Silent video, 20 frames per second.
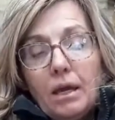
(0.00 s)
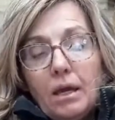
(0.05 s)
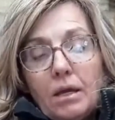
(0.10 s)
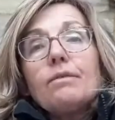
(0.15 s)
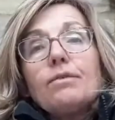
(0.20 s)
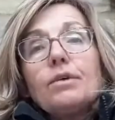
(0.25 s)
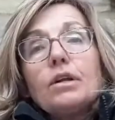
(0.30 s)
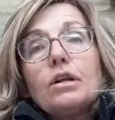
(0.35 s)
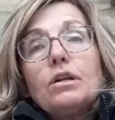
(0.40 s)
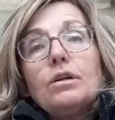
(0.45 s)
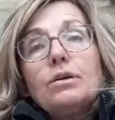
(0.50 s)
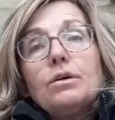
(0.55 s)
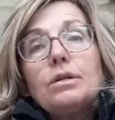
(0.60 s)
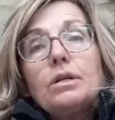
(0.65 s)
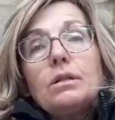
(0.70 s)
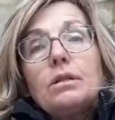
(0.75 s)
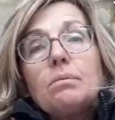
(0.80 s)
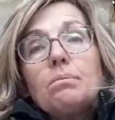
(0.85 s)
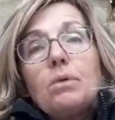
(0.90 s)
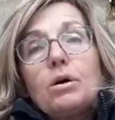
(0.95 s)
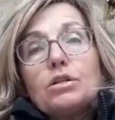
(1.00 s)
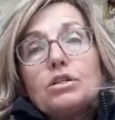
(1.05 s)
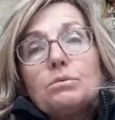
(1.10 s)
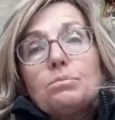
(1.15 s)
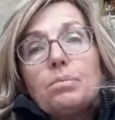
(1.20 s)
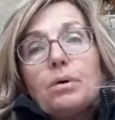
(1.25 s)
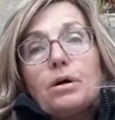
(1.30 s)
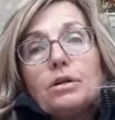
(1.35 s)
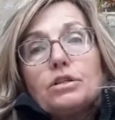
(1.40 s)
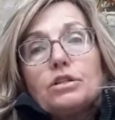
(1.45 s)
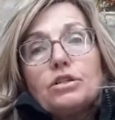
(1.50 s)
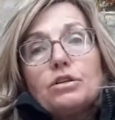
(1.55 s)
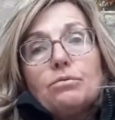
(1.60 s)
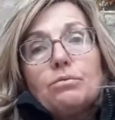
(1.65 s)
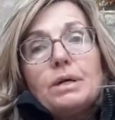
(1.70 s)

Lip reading: I've included the Mod Podge